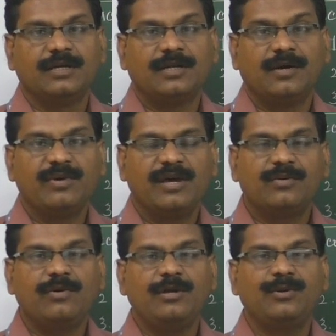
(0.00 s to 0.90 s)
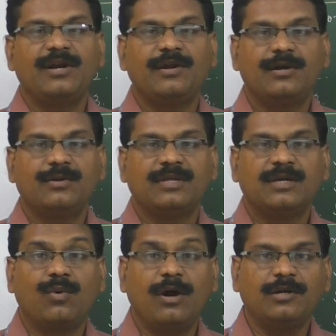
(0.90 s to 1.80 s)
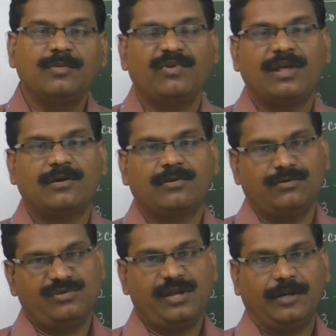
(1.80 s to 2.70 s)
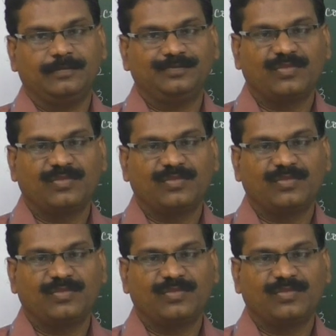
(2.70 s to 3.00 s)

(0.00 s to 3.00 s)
Now we are going to enter into the quantum free electron theory.